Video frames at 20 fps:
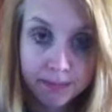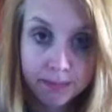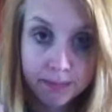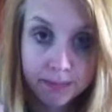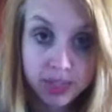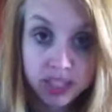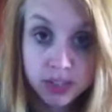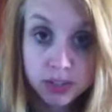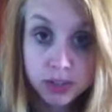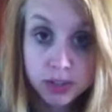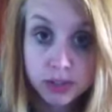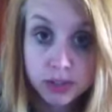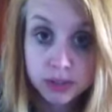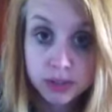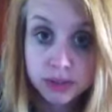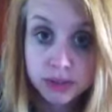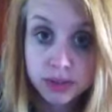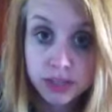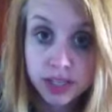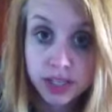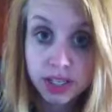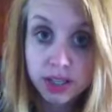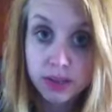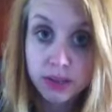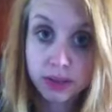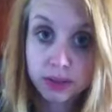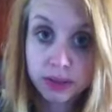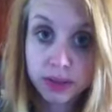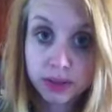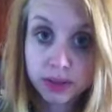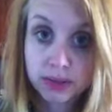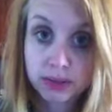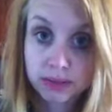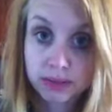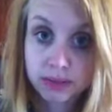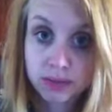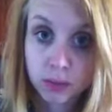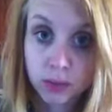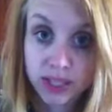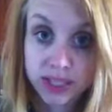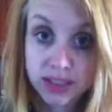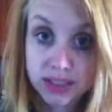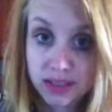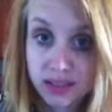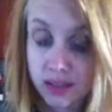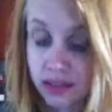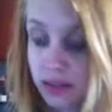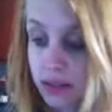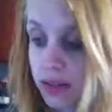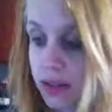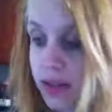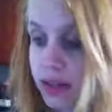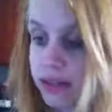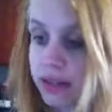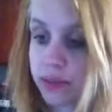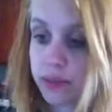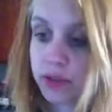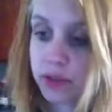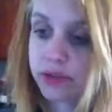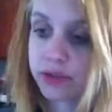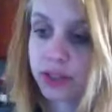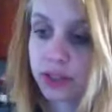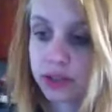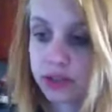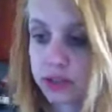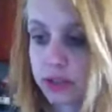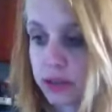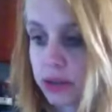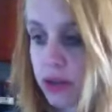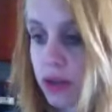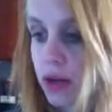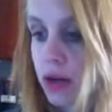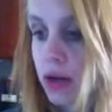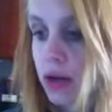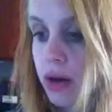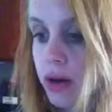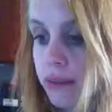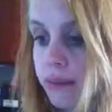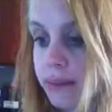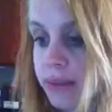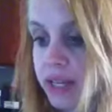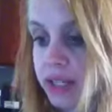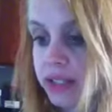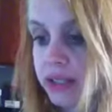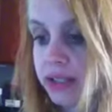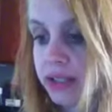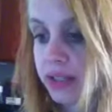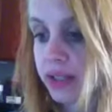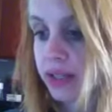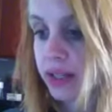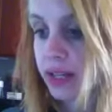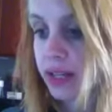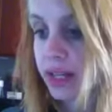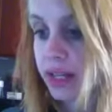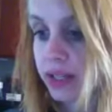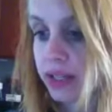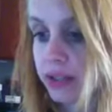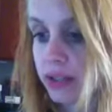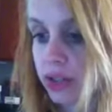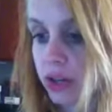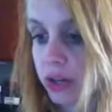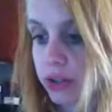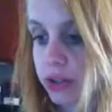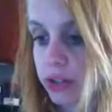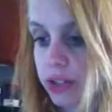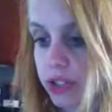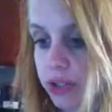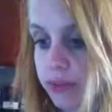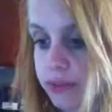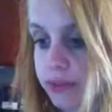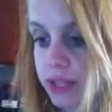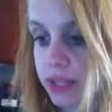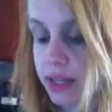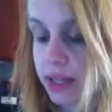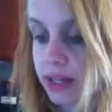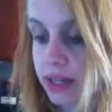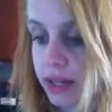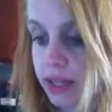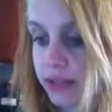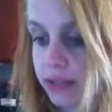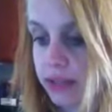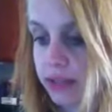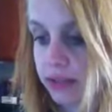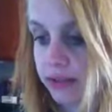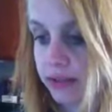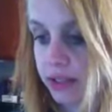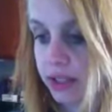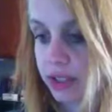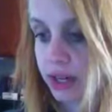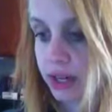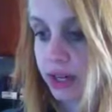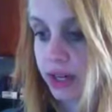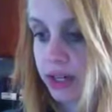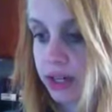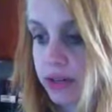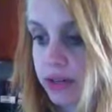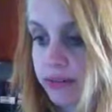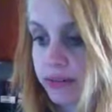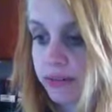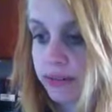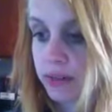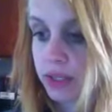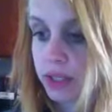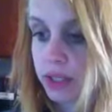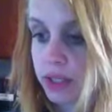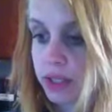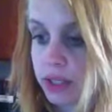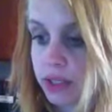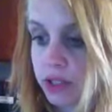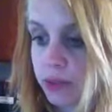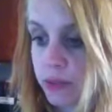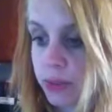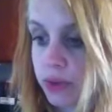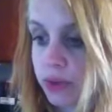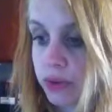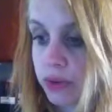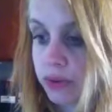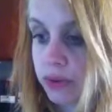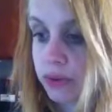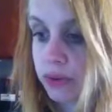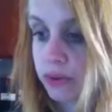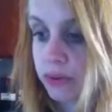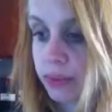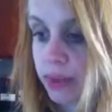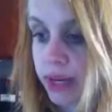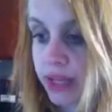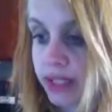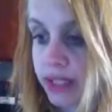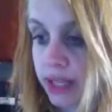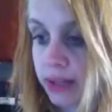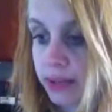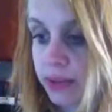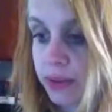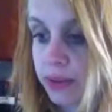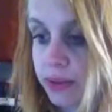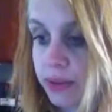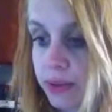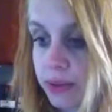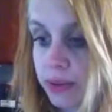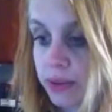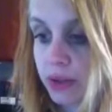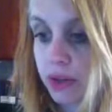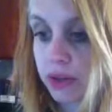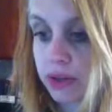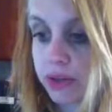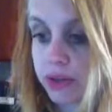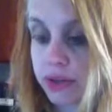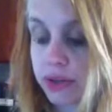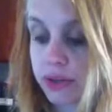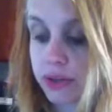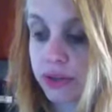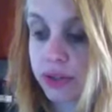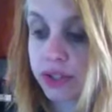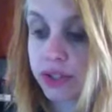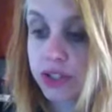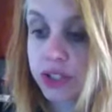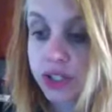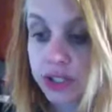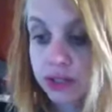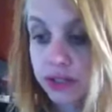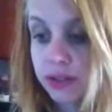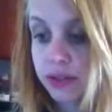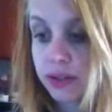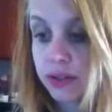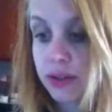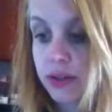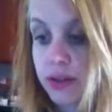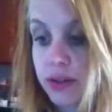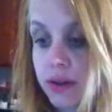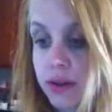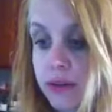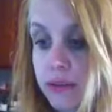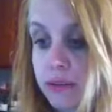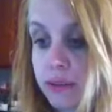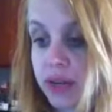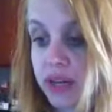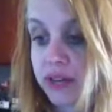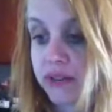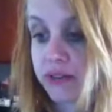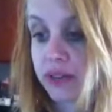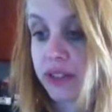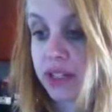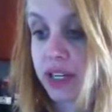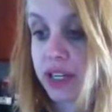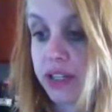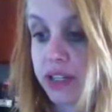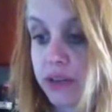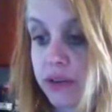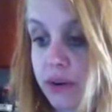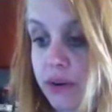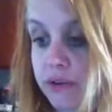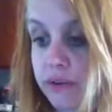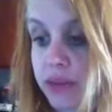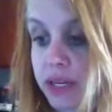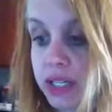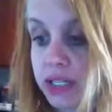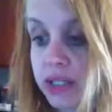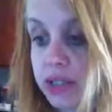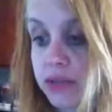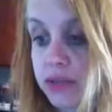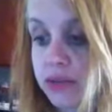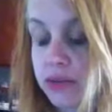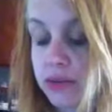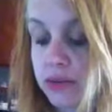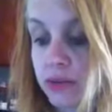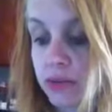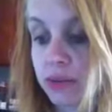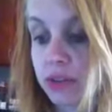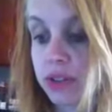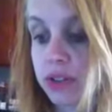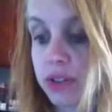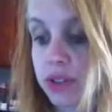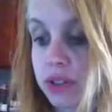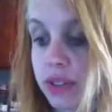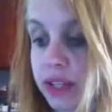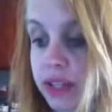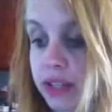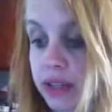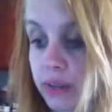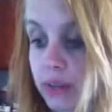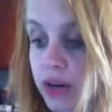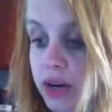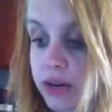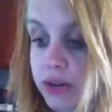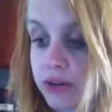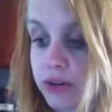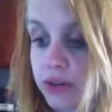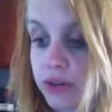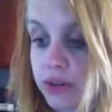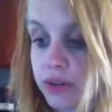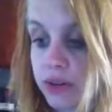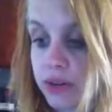mixer thingy or with a whisk, and then put everything else in. Mix in chocolate chips and nuts if desired. Spoon by tablespoons onto cookie sheet. Bake for 10 to 12 minutes or until lightly browned.